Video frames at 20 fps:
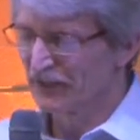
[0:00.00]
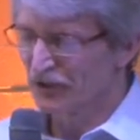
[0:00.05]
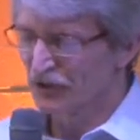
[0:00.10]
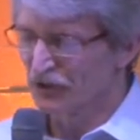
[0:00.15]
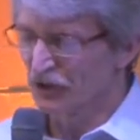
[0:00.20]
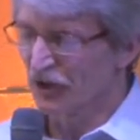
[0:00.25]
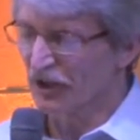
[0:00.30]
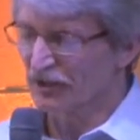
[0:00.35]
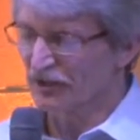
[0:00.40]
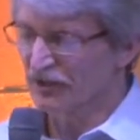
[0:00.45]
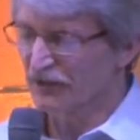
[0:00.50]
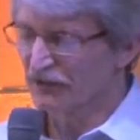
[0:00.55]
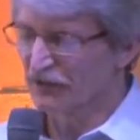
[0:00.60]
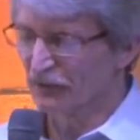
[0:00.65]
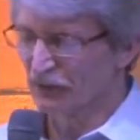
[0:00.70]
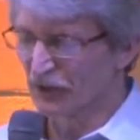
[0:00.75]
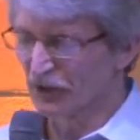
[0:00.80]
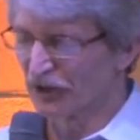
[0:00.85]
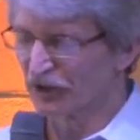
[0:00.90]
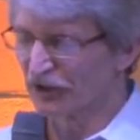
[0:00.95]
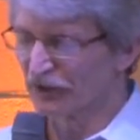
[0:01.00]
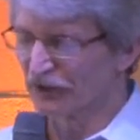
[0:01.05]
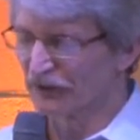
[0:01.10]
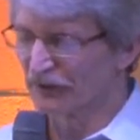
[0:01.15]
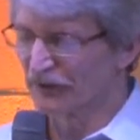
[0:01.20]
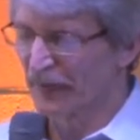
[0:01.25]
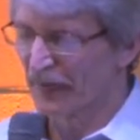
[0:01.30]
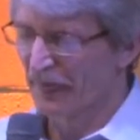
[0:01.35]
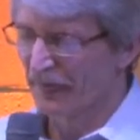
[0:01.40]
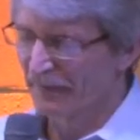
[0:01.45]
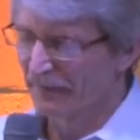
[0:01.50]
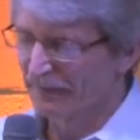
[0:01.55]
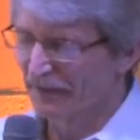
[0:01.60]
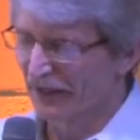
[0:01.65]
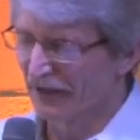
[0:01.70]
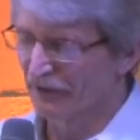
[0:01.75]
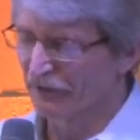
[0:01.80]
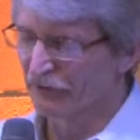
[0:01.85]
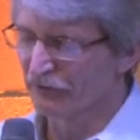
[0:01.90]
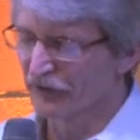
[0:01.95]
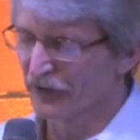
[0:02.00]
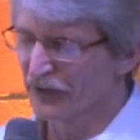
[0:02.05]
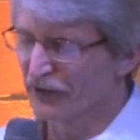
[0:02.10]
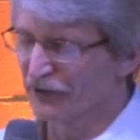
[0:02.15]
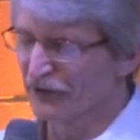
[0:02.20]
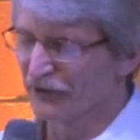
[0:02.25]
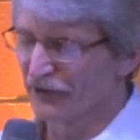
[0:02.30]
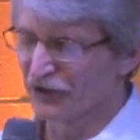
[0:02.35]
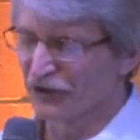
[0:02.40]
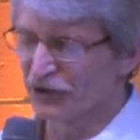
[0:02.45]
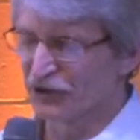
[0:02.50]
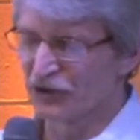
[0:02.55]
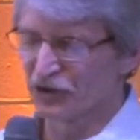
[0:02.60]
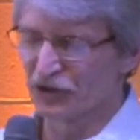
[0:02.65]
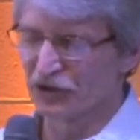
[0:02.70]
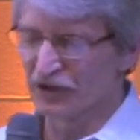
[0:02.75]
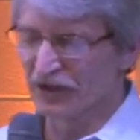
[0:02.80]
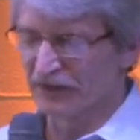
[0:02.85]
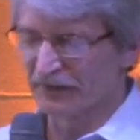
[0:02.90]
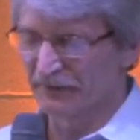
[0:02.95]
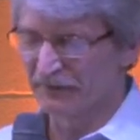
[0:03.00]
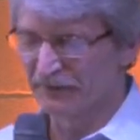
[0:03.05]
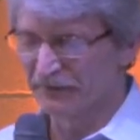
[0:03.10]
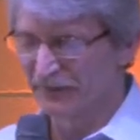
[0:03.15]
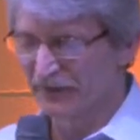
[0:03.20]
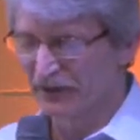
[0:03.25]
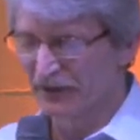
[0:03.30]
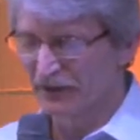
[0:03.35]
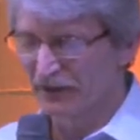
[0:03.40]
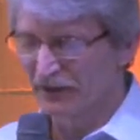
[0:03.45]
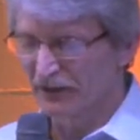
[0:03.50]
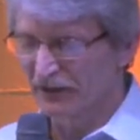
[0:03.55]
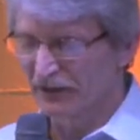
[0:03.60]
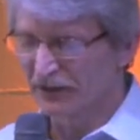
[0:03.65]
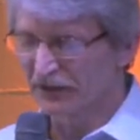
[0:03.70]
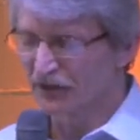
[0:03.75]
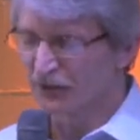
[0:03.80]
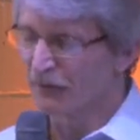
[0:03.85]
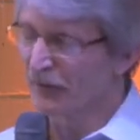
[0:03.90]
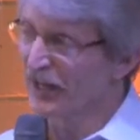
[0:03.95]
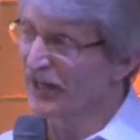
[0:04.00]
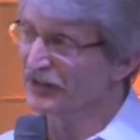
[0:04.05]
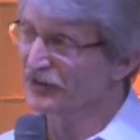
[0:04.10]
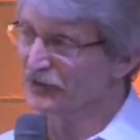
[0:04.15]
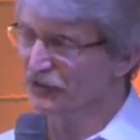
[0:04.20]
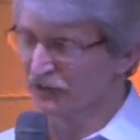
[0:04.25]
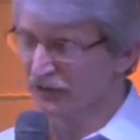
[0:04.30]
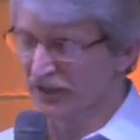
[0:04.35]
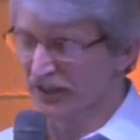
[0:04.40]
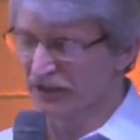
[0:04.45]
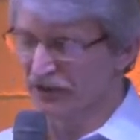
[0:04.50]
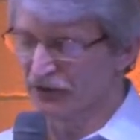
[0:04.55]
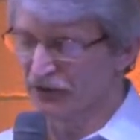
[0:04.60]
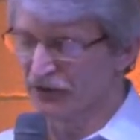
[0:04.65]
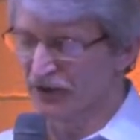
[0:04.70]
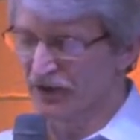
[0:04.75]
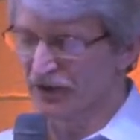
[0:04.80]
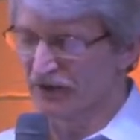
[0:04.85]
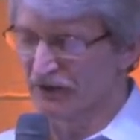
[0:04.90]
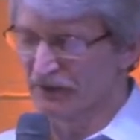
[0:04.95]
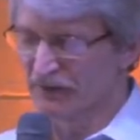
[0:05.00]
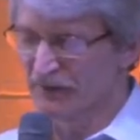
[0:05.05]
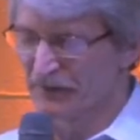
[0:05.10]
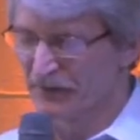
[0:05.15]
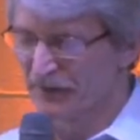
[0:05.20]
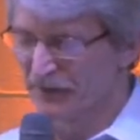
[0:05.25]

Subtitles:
Trust the builder. Have faith in the journey. Let the master take you there.